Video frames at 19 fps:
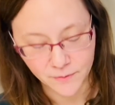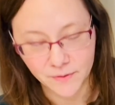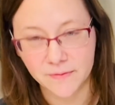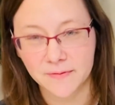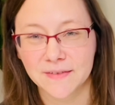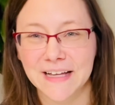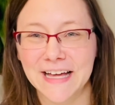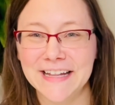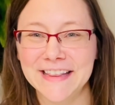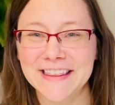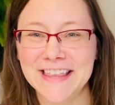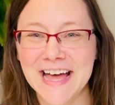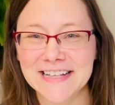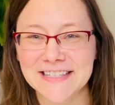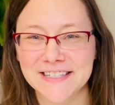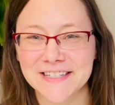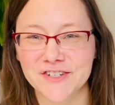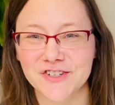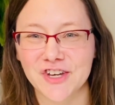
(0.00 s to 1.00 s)
And
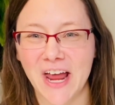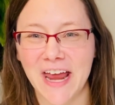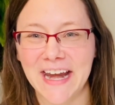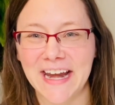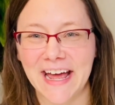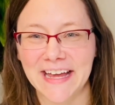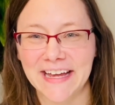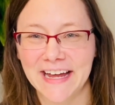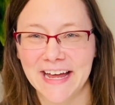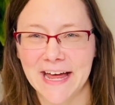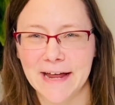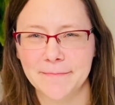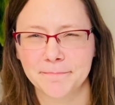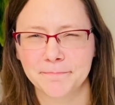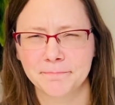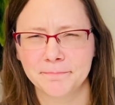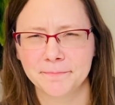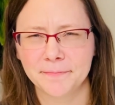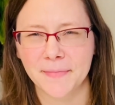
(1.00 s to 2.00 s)
that's the shade I get.
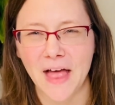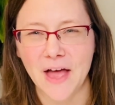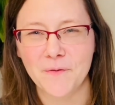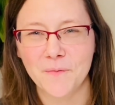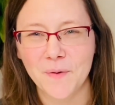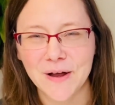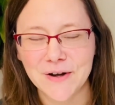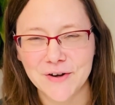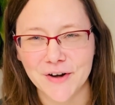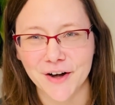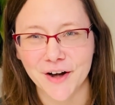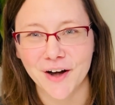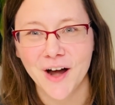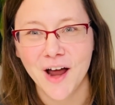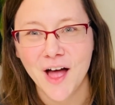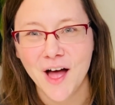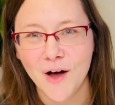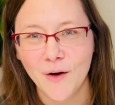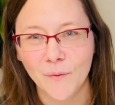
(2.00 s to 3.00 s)
I wonder
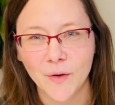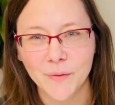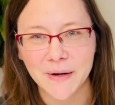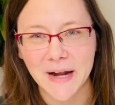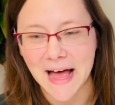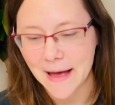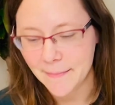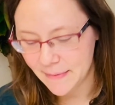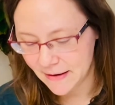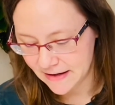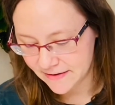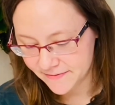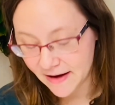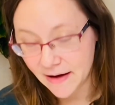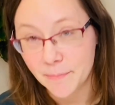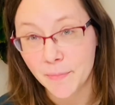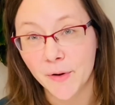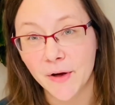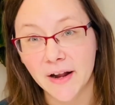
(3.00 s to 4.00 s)
what would happen if
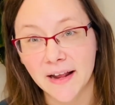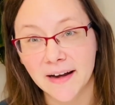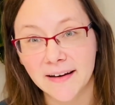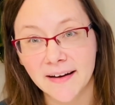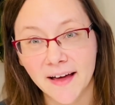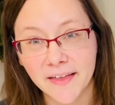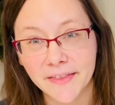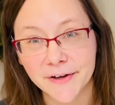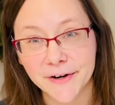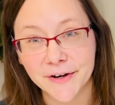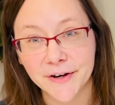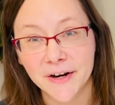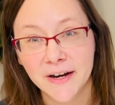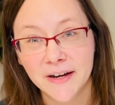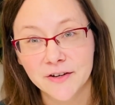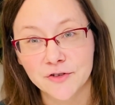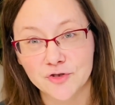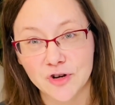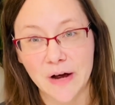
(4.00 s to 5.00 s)
I put another
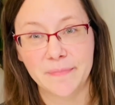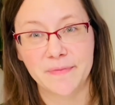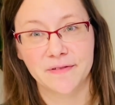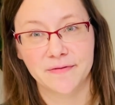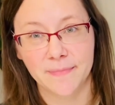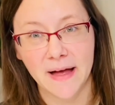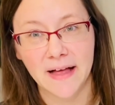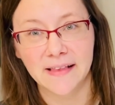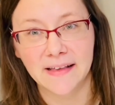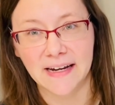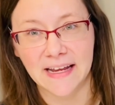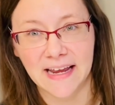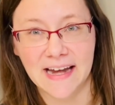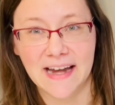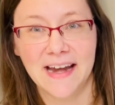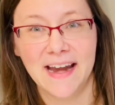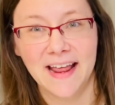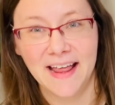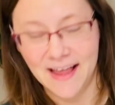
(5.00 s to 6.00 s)
drop of
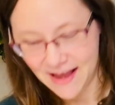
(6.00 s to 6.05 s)
melanin